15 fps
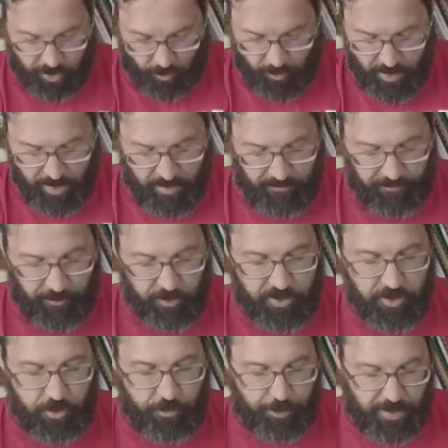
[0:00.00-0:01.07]
So
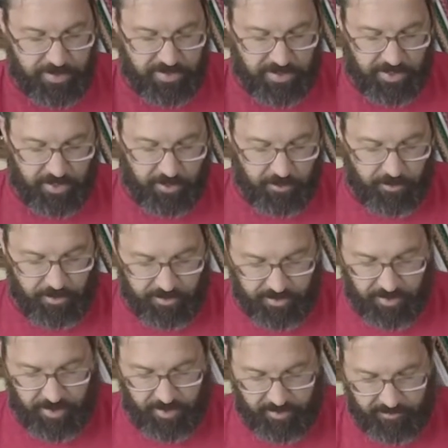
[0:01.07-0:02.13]
first new piece of gear
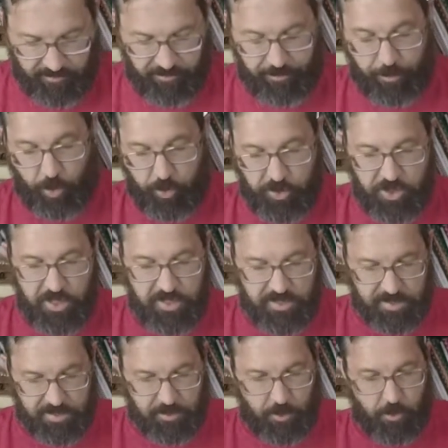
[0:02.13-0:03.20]
that I've
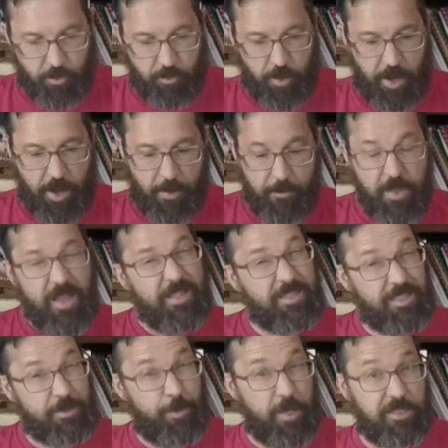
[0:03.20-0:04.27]
purchased. So uh,
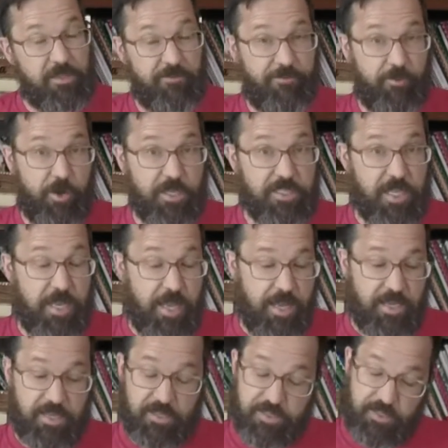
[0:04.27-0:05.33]
it's expensive for us
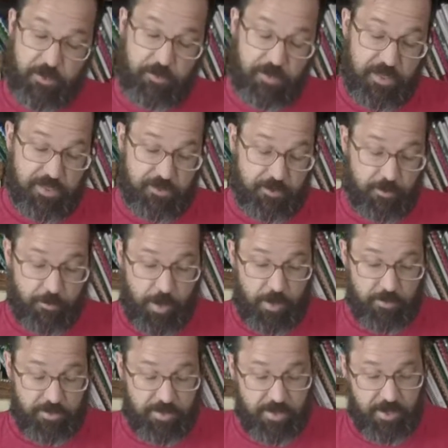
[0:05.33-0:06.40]
Canadians. You know, these are
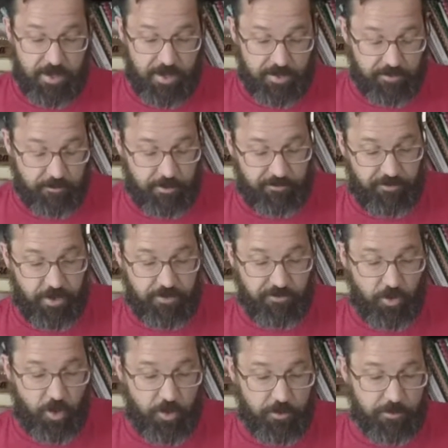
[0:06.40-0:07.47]
about uh,
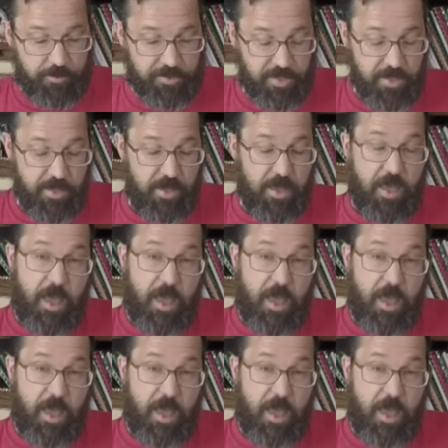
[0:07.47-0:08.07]
$35